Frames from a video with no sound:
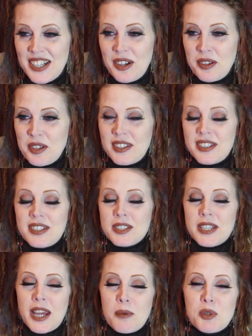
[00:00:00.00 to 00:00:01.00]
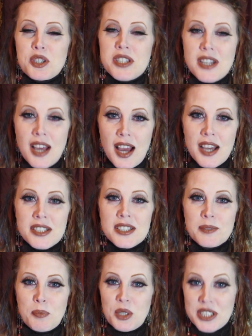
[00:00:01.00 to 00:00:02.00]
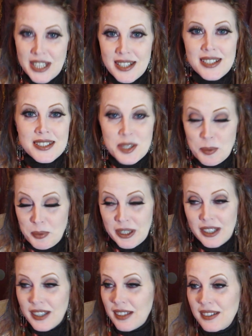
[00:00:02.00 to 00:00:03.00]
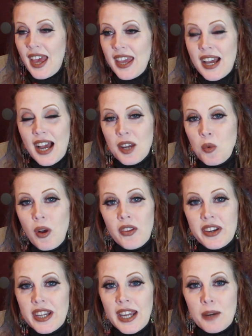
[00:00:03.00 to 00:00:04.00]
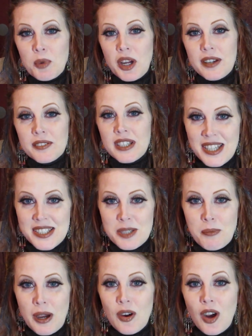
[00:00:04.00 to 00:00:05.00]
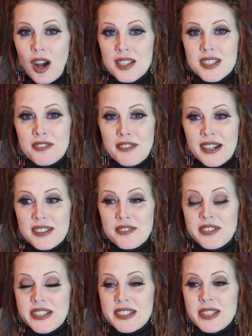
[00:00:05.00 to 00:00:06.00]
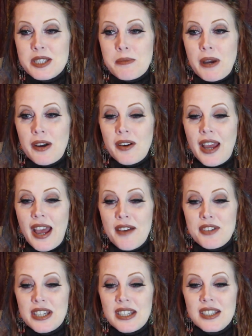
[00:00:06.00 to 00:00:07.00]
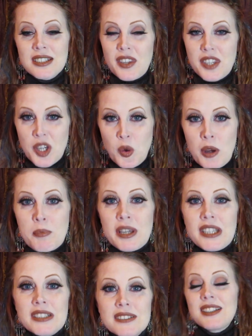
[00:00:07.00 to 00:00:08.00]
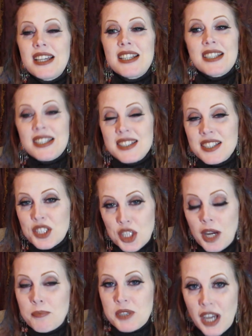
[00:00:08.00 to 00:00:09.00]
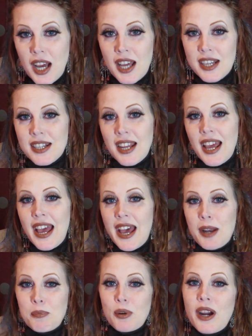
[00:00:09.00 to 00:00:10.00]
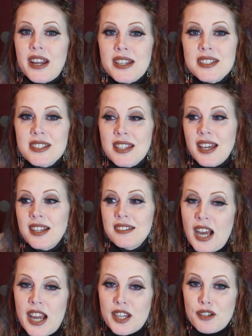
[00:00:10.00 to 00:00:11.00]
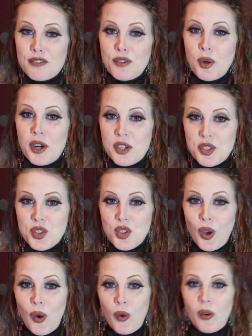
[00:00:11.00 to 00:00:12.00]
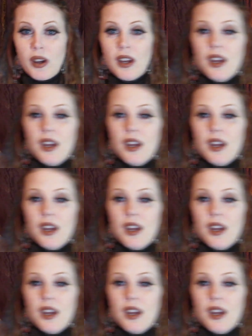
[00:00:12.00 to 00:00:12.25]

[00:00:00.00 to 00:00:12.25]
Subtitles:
know, this camera is not pretending to be a high quality camera. It's about cost effectiveness. It's about having the equipment that gets the job done at a price that I could afford. So